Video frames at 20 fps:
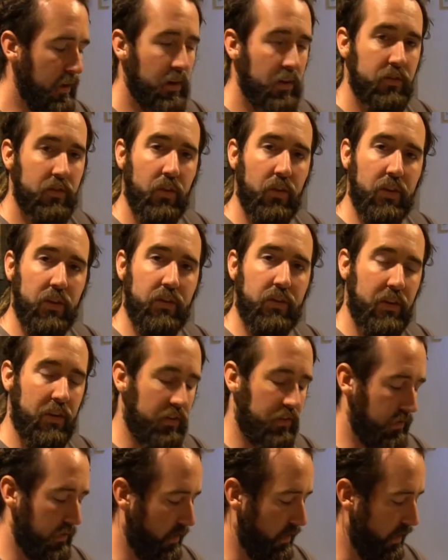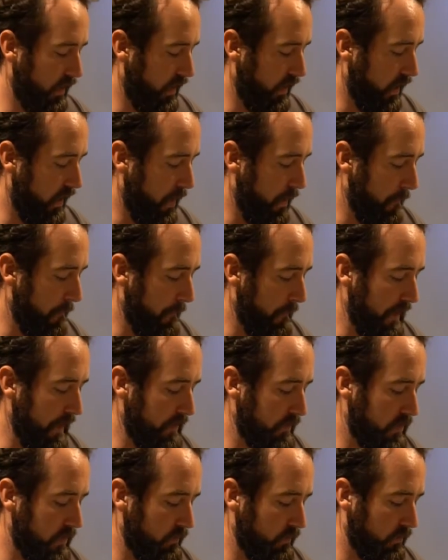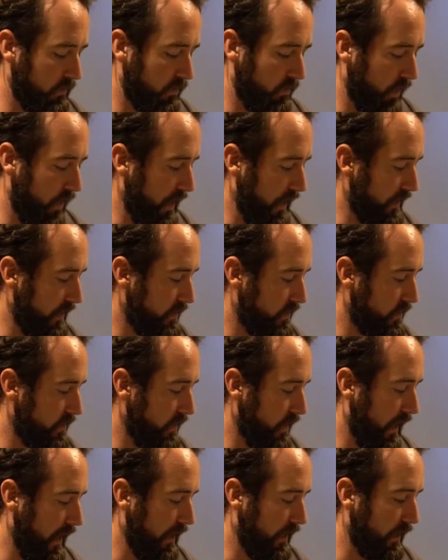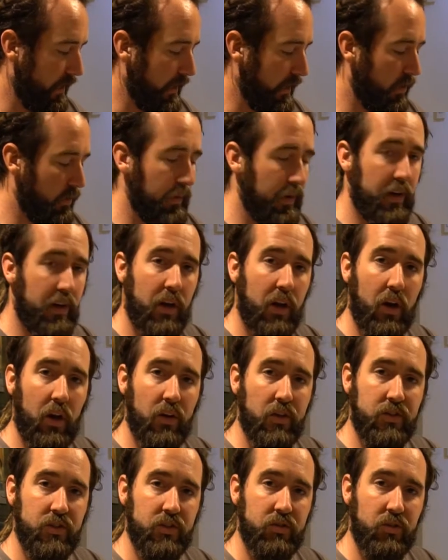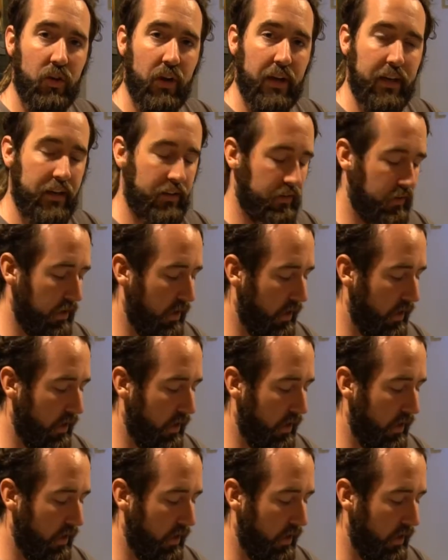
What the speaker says: So this is medium grade and a little bit of large grade